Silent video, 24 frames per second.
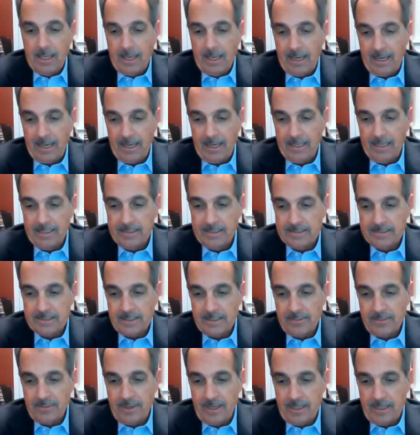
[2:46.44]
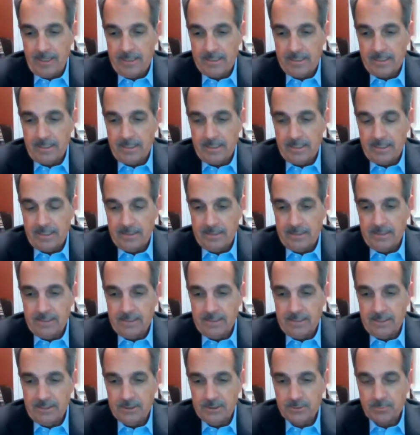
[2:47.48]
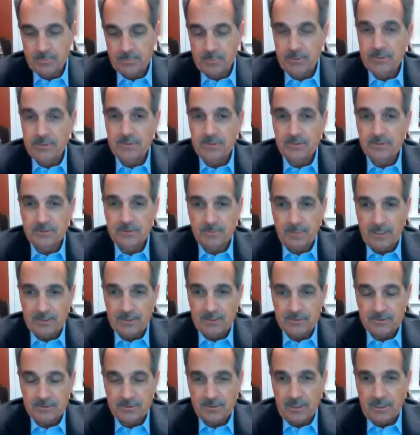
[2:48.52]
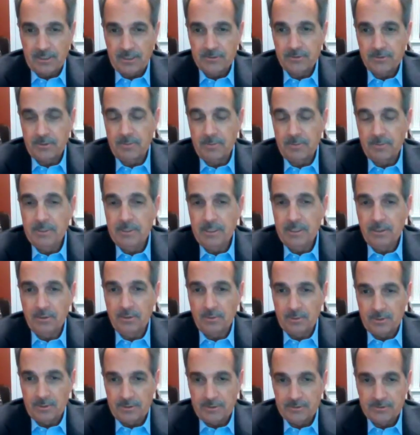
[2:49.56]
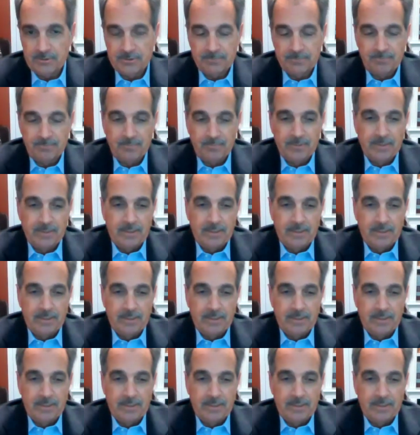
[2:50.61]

And then in the spring semester, I taught a mini course